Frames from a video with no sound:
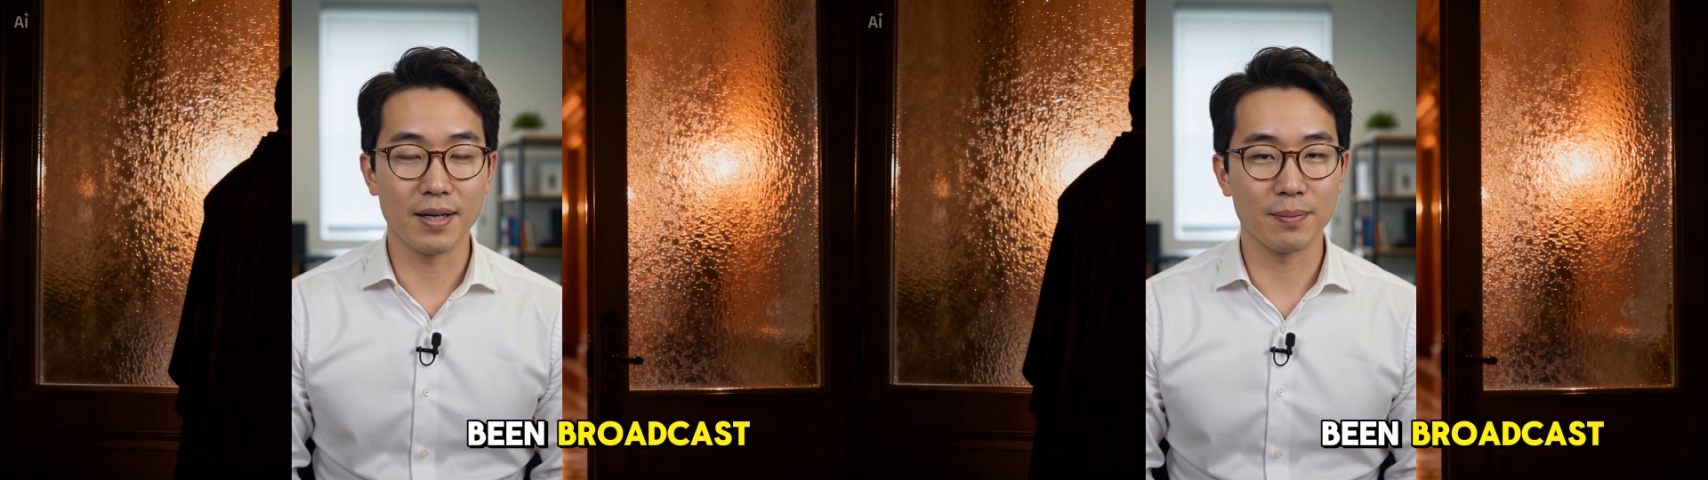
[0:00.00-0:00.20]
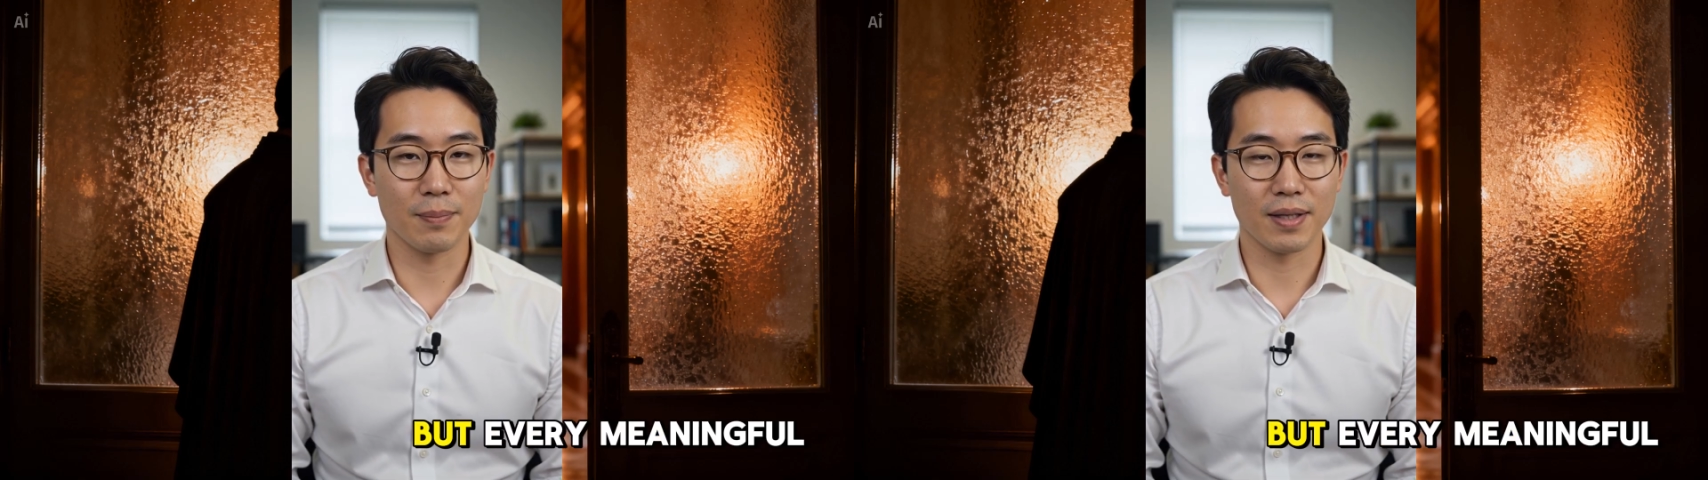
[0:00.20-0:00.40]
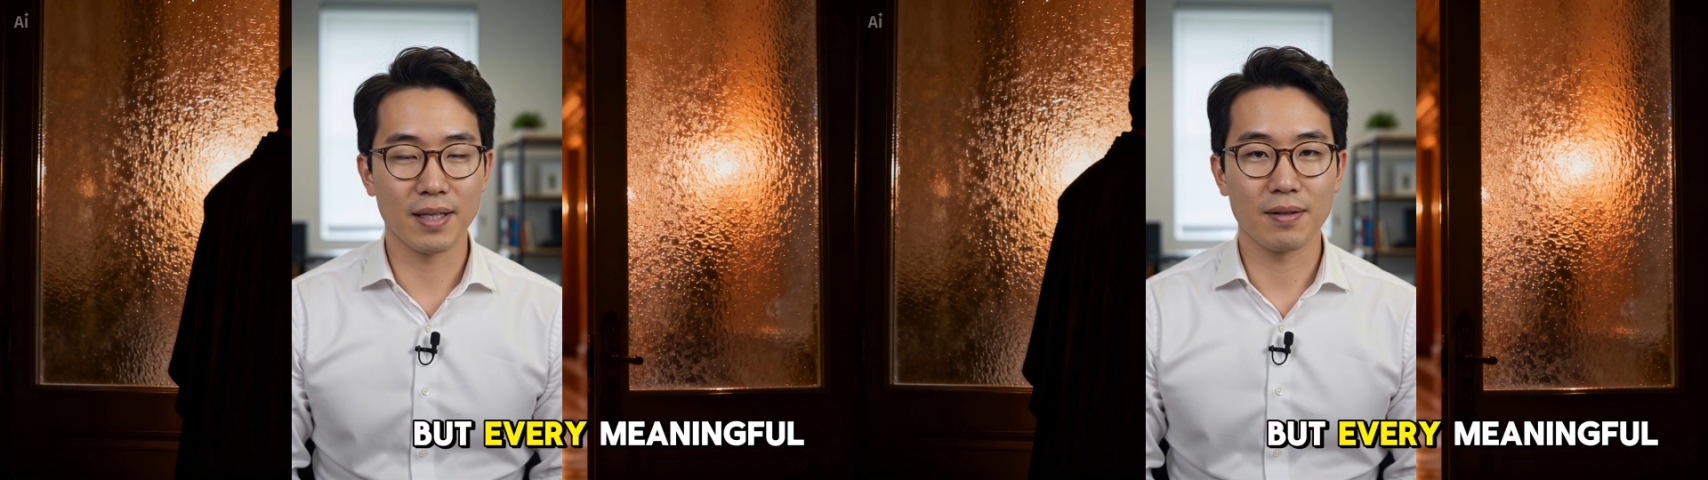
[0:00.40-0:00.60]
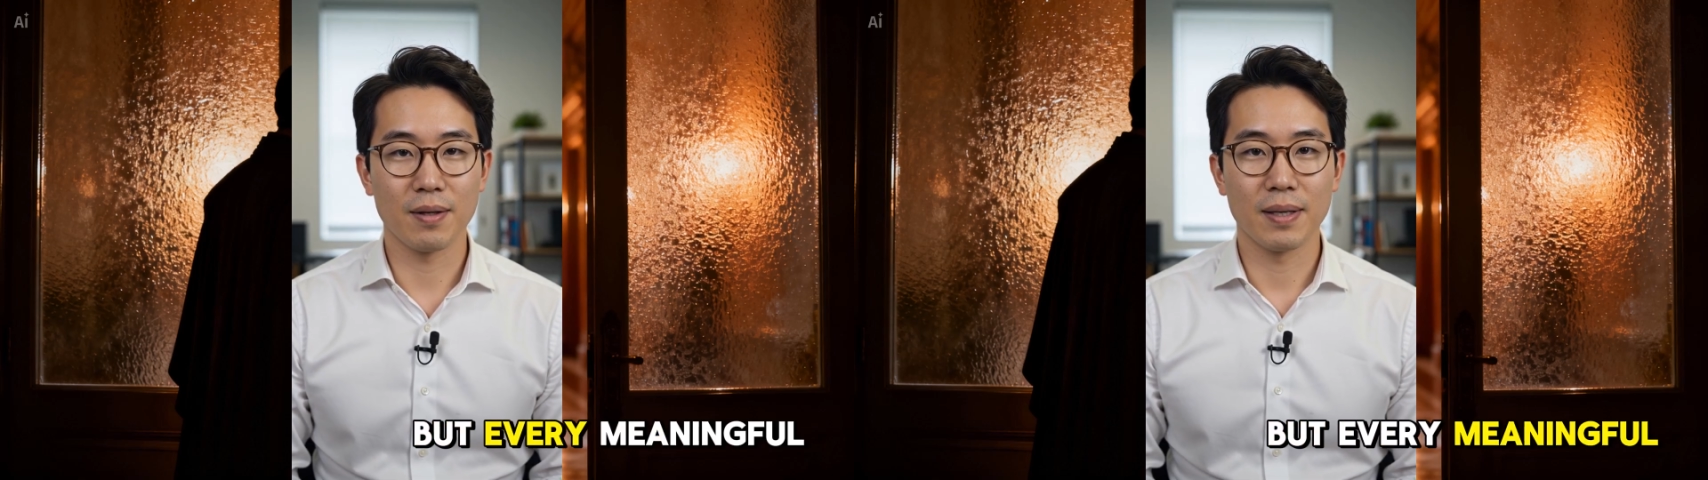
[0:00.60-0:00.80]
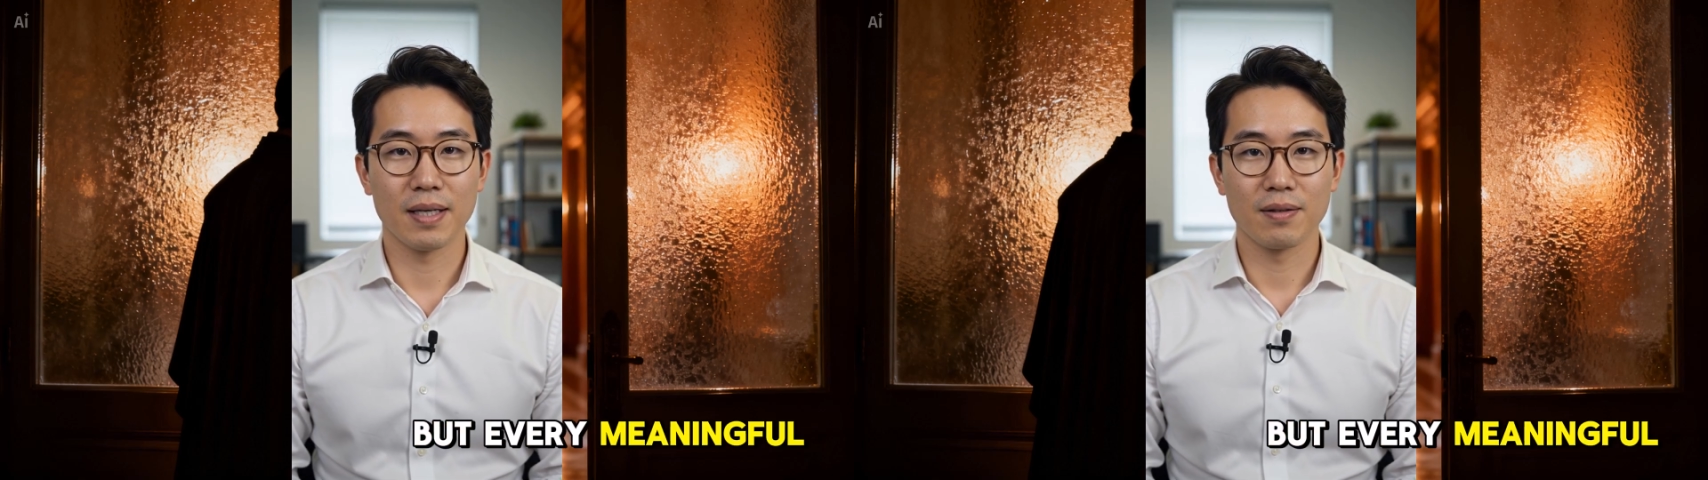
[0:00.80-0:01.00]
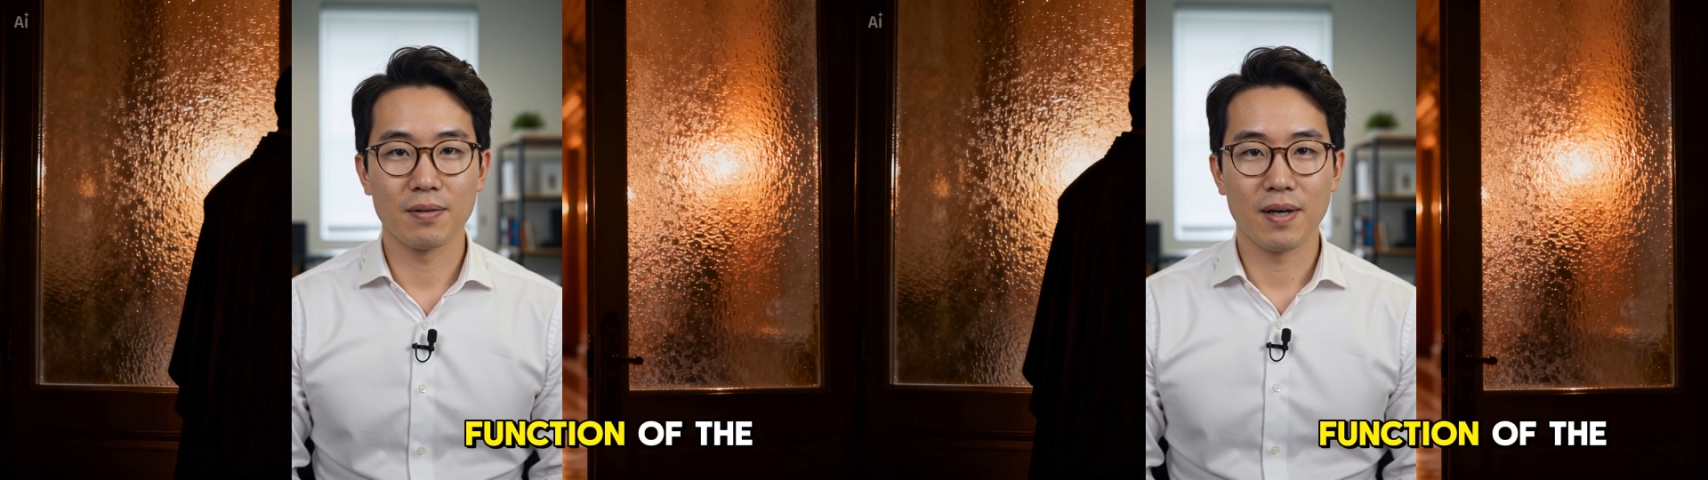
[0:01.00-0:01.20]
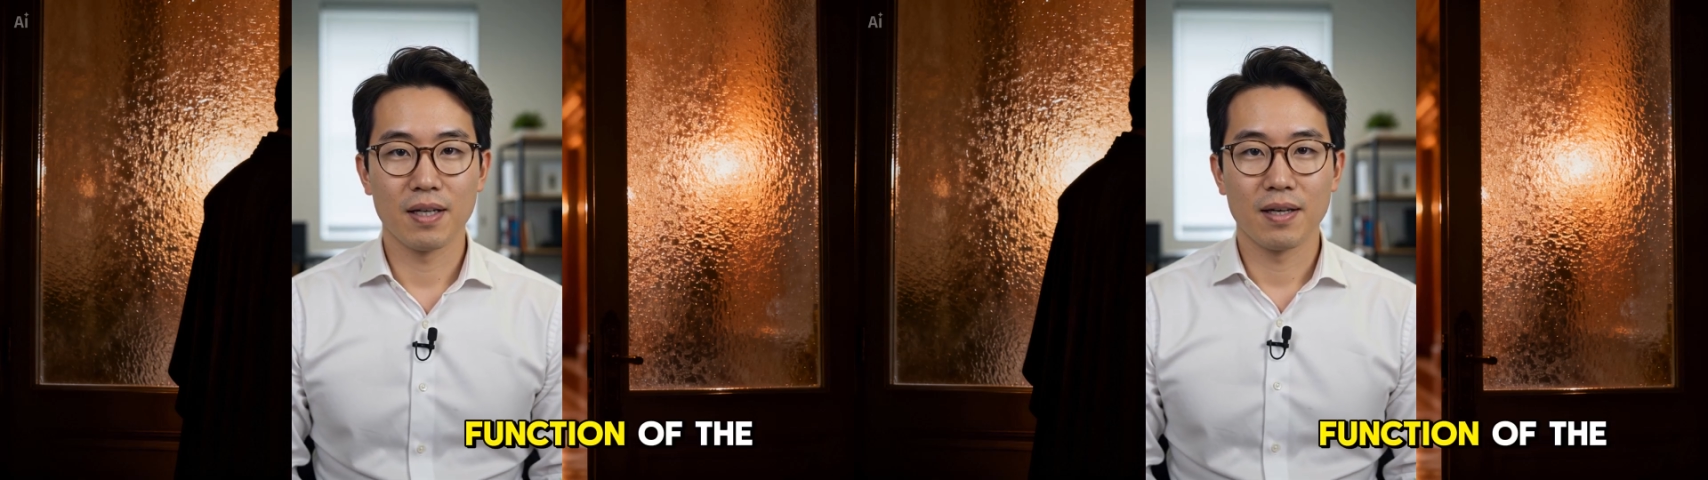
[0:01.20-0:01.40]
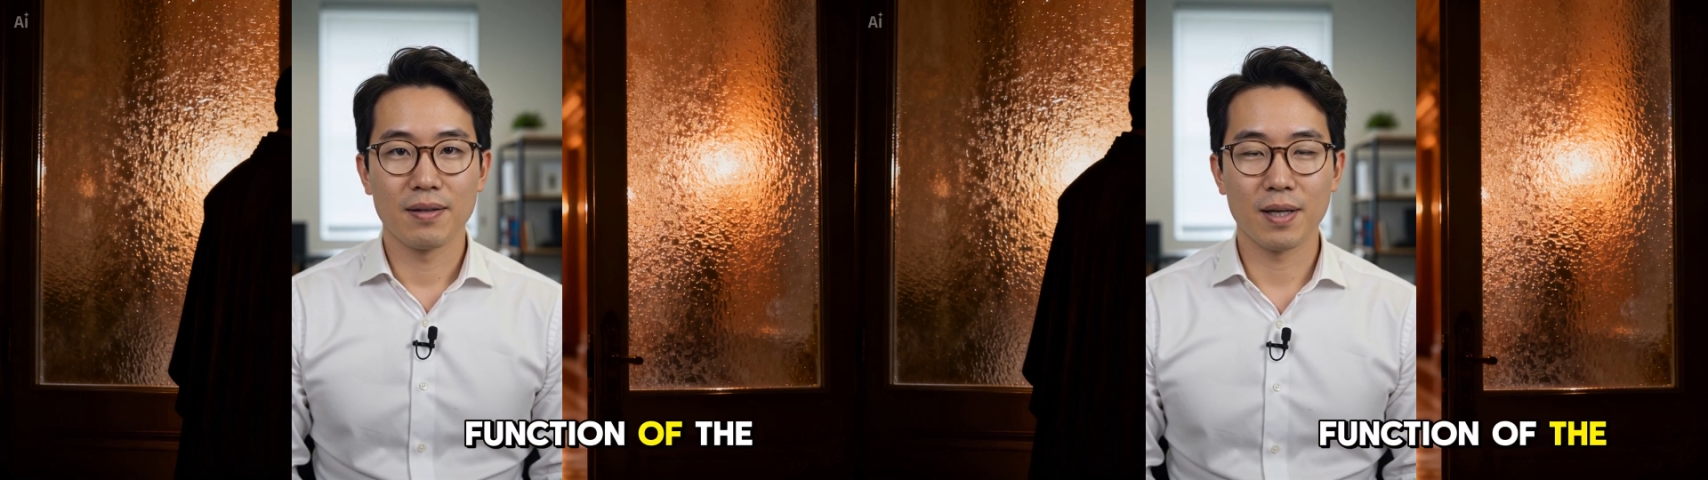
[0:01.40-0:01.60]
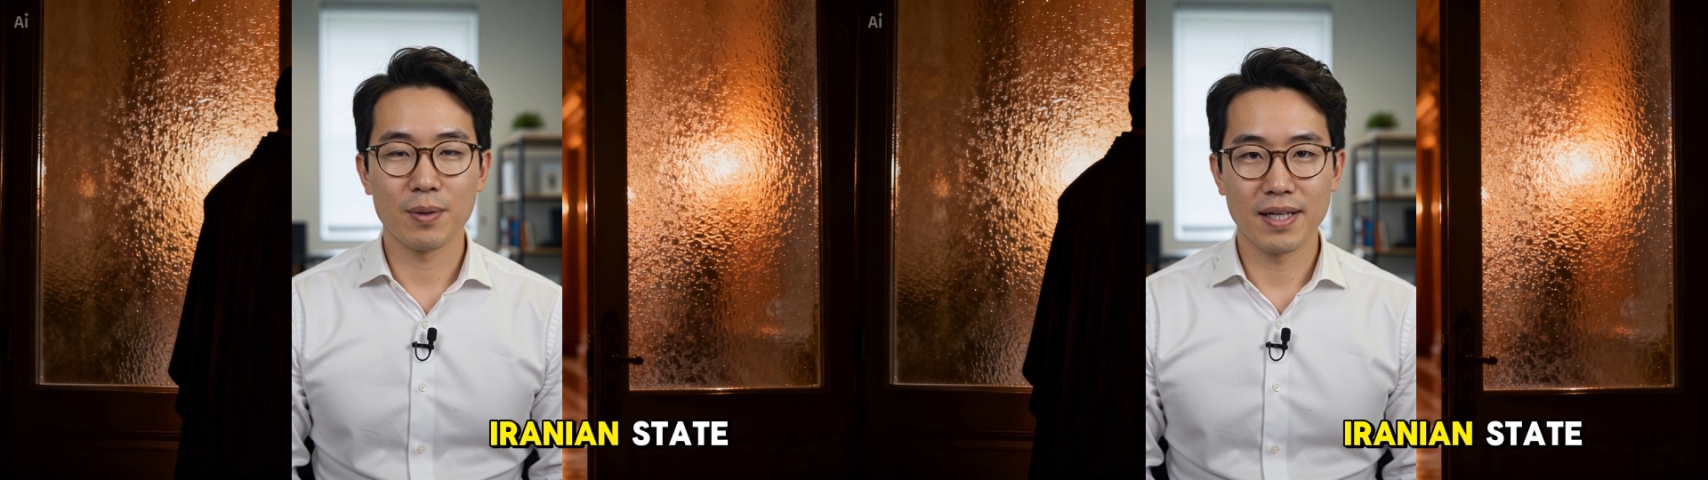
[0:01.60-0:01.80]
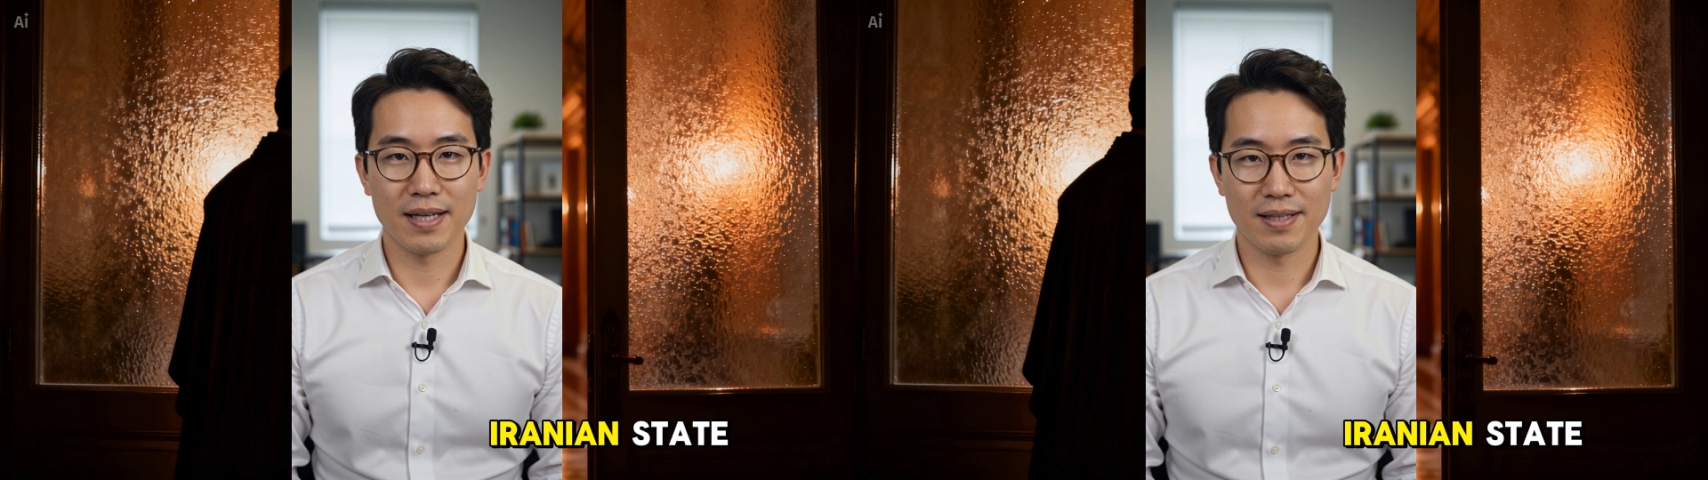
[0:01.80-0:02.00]
but every meaningful function of the
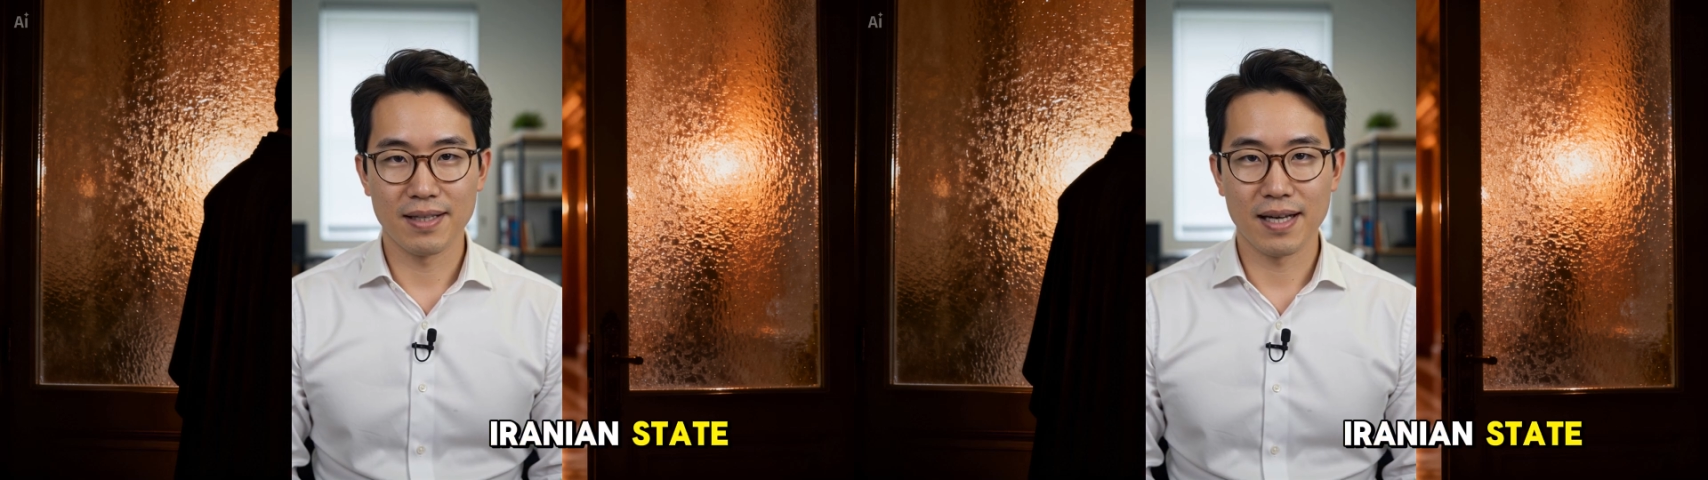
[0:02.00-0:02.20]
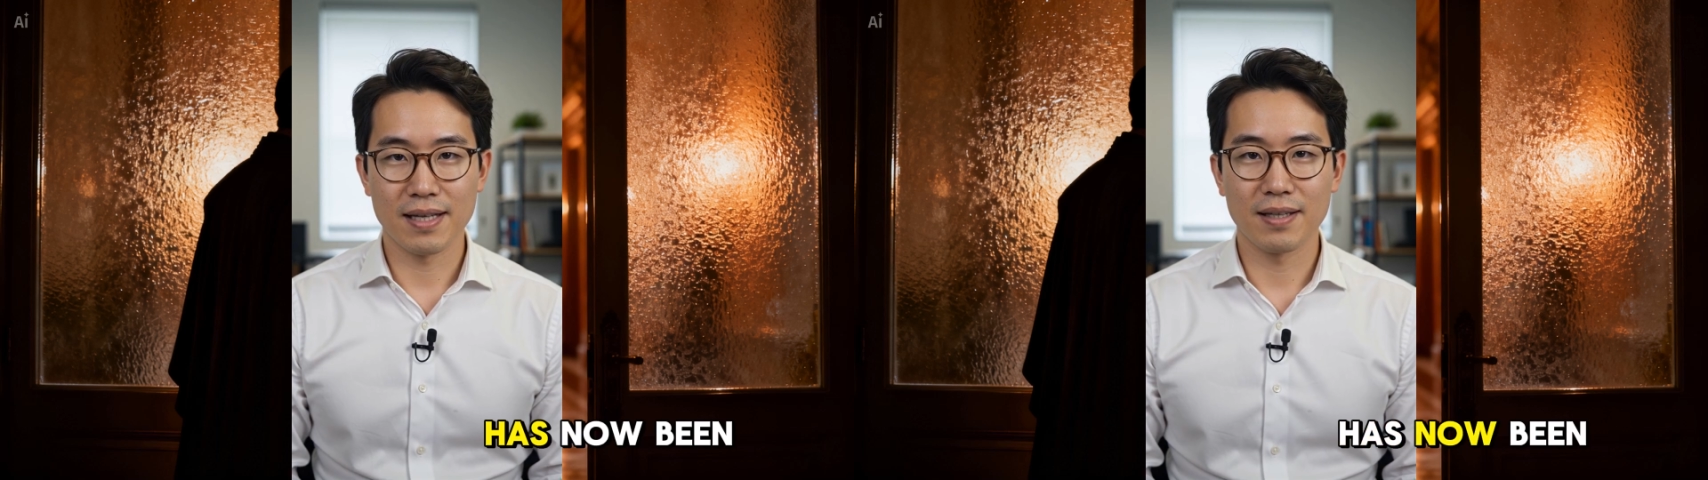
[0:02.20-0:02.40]
Iranian state